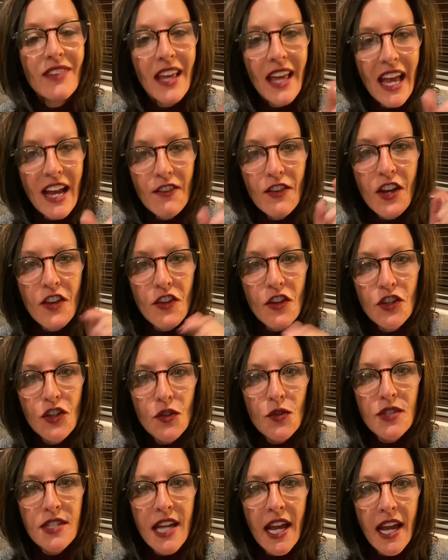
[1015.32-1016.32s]
Every other
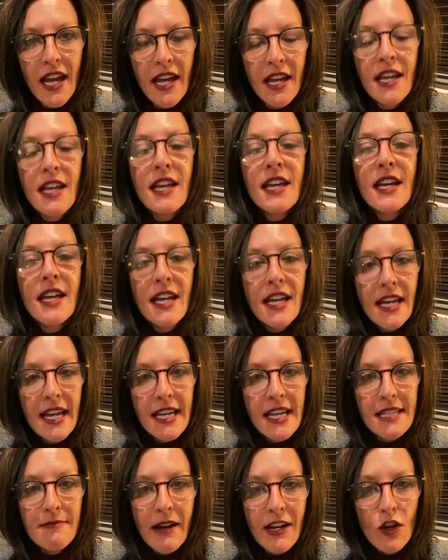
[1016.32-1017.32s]
Tuesday
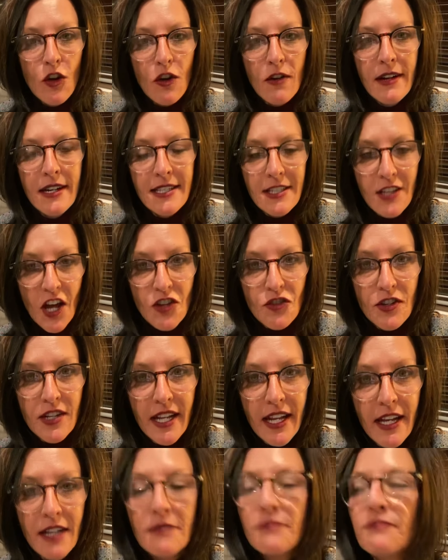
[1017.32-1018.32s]
is my Norwex laundry
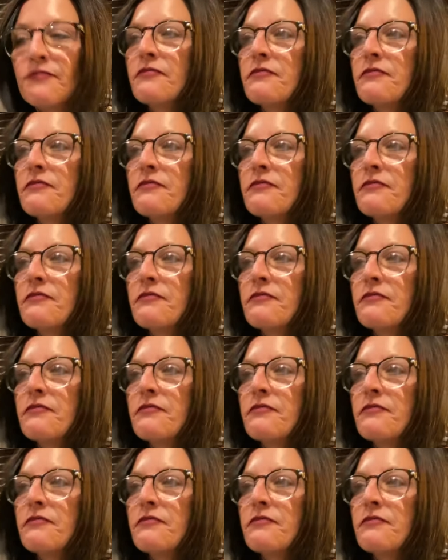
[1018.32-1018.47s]
day.